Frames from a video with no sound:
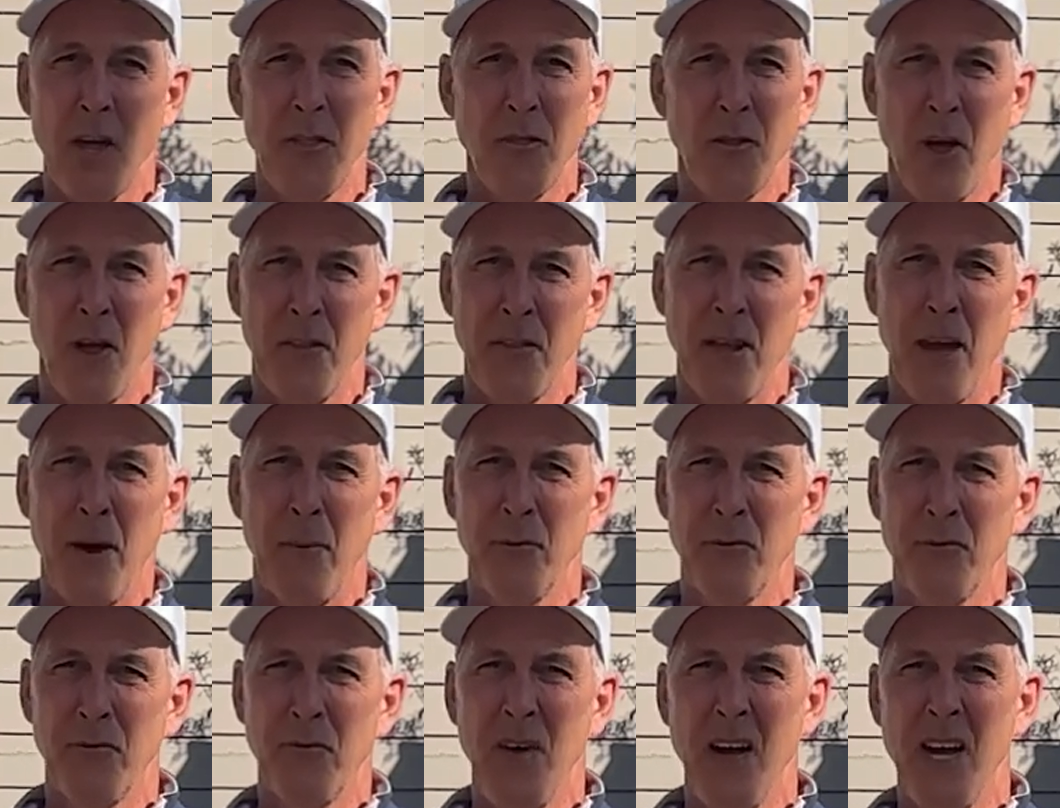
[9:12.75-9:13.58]
I thought
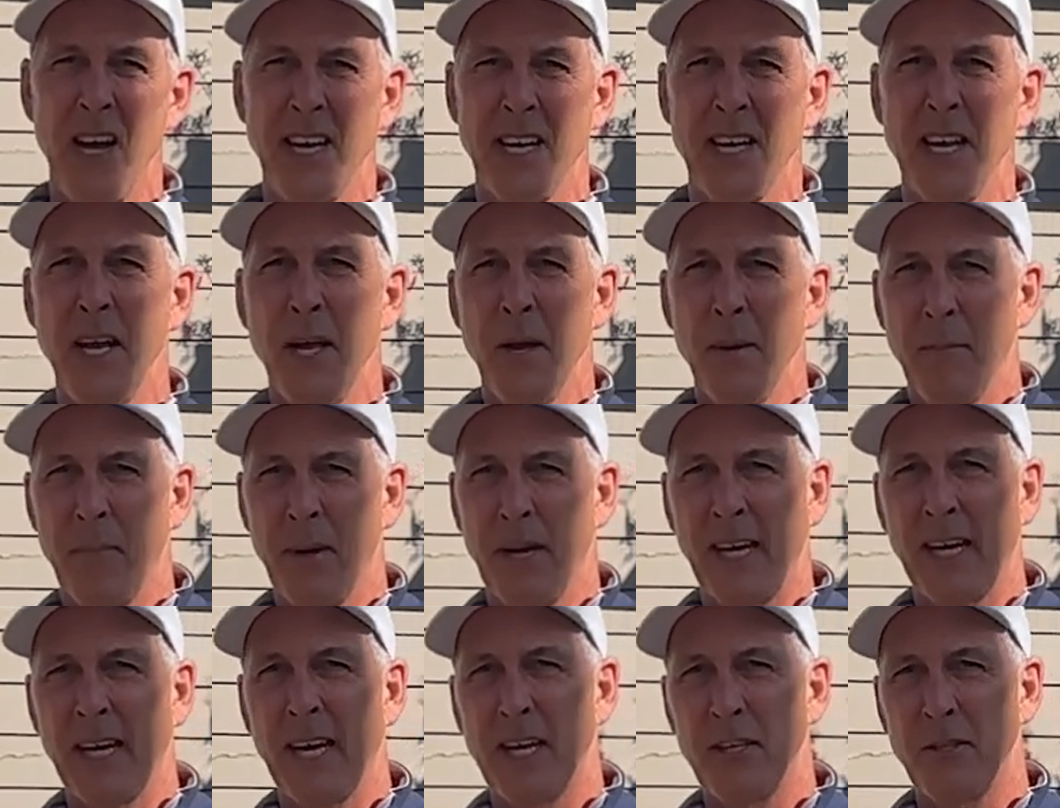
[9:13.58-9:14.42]
that was fine,
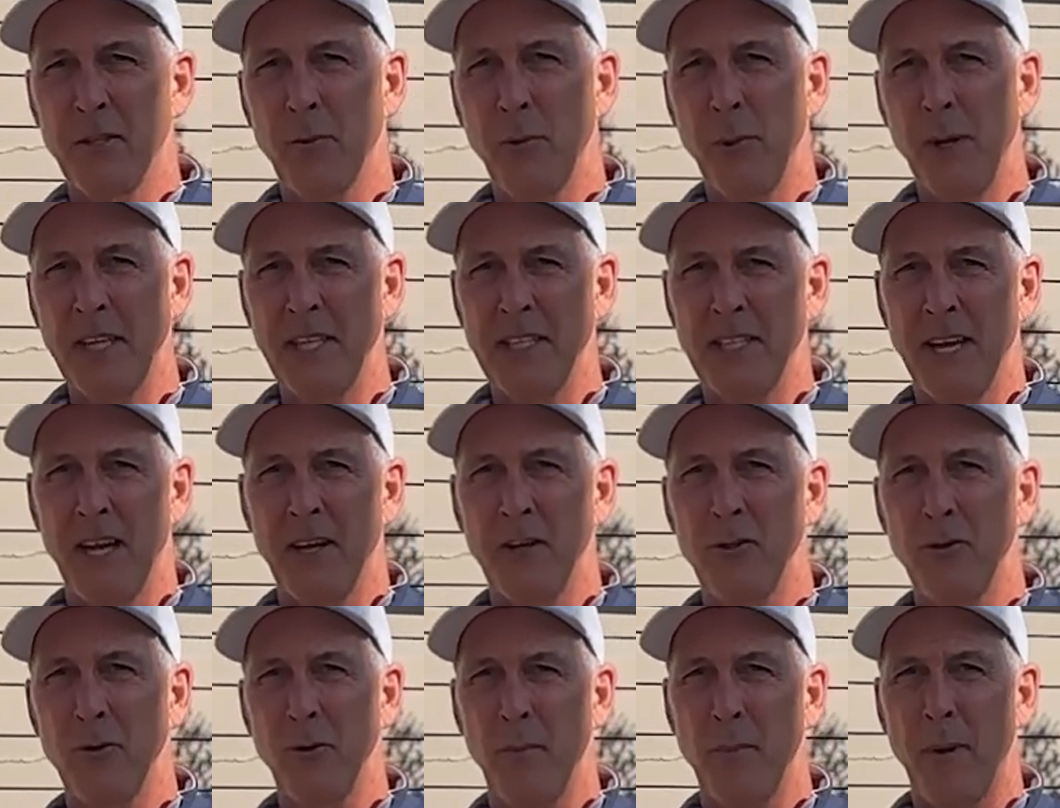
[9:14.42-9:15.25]
but I got tweaked
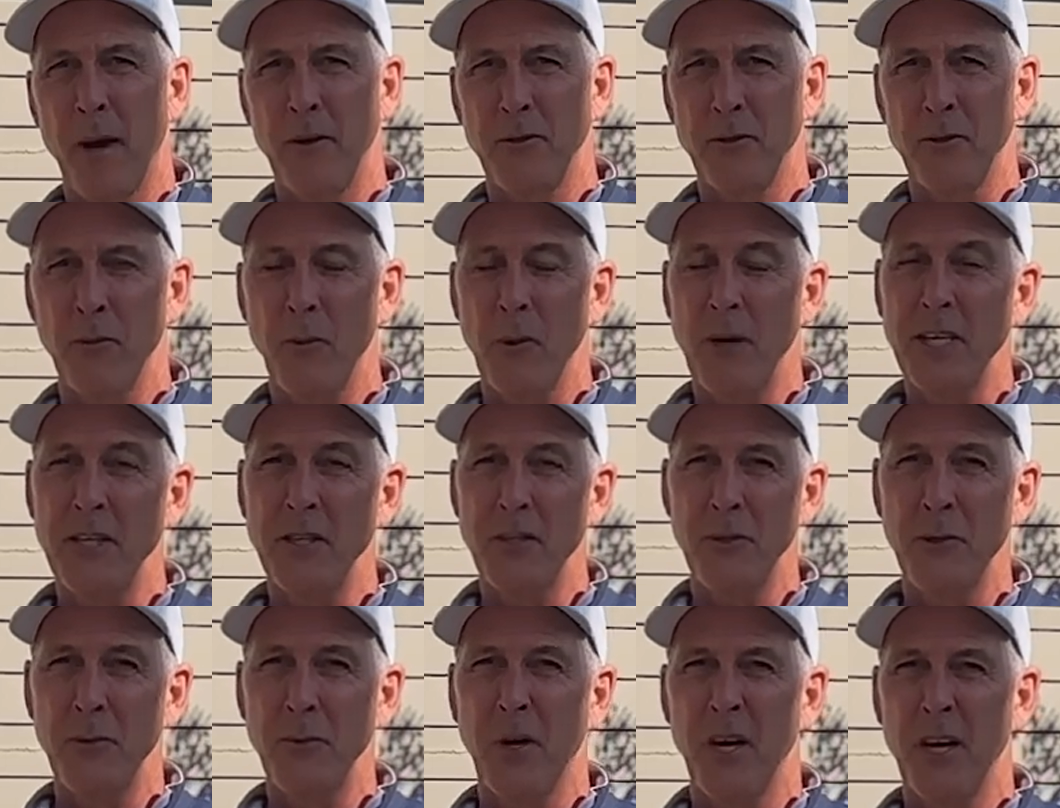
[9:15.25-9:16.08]
down to about
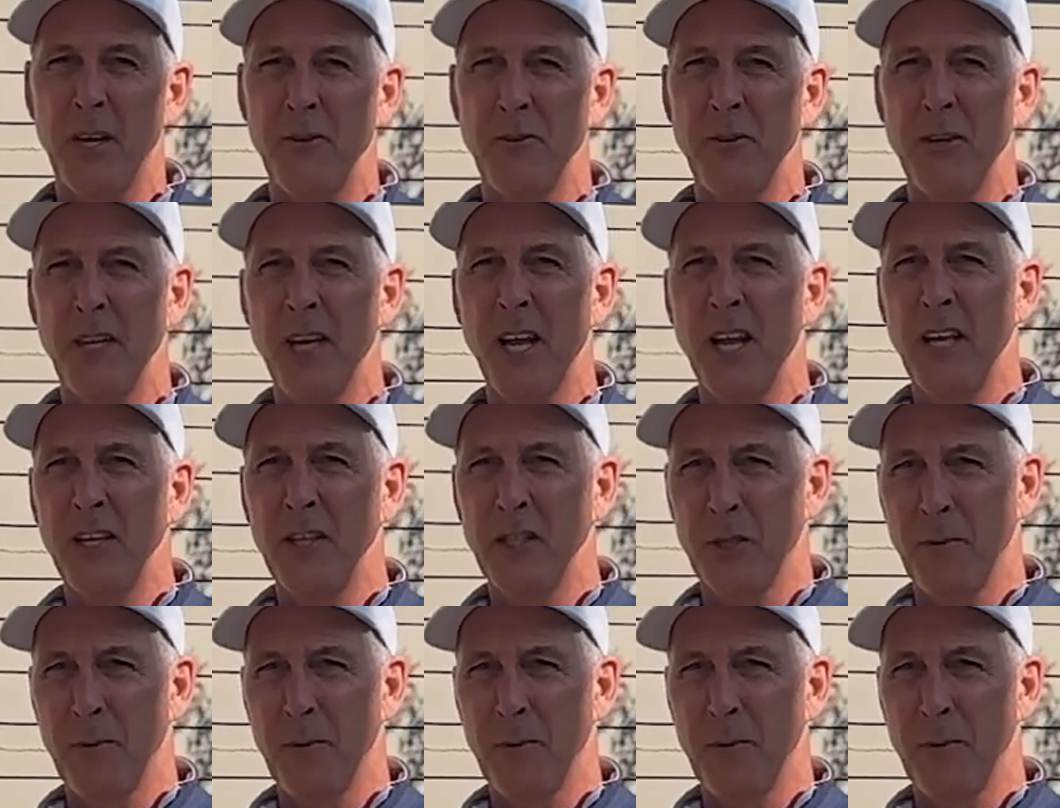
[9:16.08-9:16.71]
twenty-two hundred